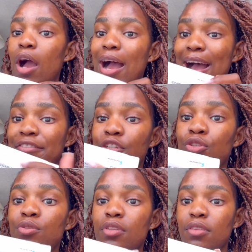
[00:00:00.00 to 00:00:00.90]
after
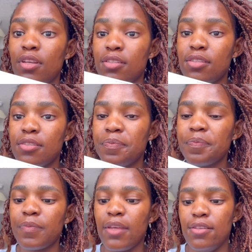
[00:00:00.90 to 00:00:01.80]
using this.
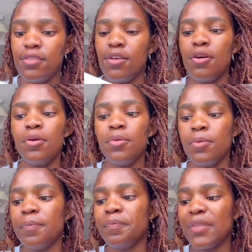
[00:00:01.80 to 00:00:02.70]

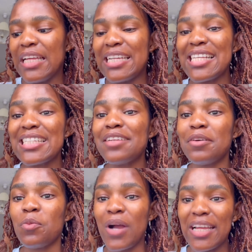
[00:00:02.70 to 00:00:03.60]
So it does leave
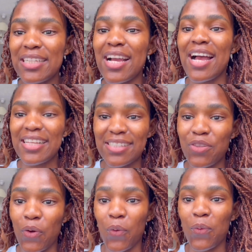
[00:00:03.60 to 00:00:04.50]
a white cast
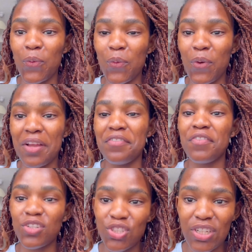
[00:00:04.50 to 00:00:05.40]
though.
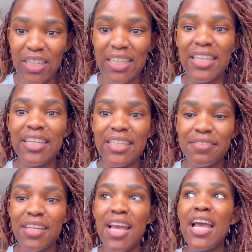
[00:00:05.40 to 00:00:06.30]
Unfortunately, it
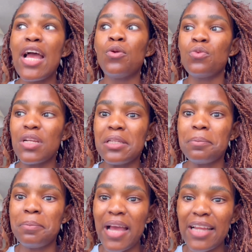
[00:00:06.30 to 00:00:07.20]
leaves a really
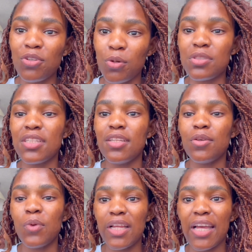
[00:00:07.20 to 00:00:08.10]
bad ghosty
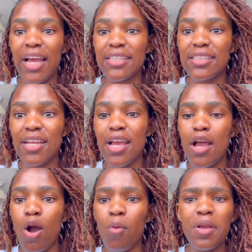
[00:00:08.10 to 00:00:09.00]
white cast.
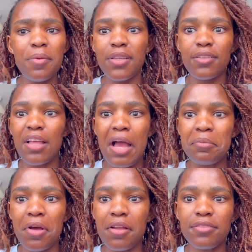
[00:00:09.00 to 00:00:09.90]
Or maybe I'm
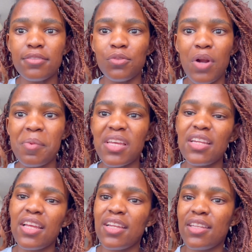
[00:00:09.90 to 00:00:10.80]
not rubbing
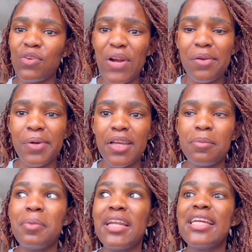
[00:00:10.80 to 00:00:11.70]
it in the right way,
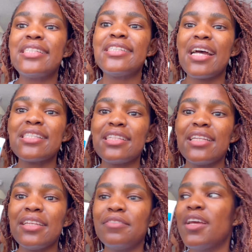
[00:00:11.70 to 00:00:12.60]
but it does
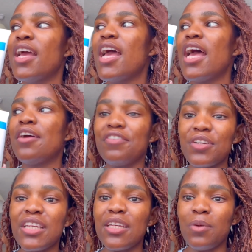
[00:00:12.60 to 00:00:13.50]
leave a
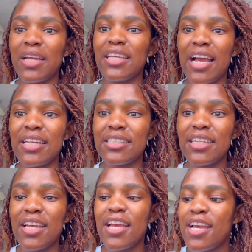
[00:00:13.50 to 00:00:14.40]
freaky white cast.
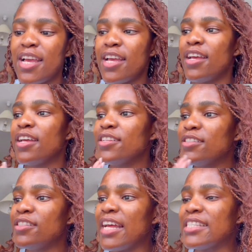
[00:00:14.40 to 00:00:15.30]

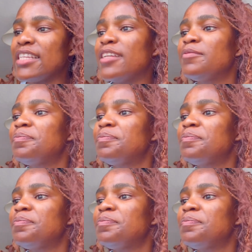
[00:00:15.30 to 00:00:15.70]
That's it.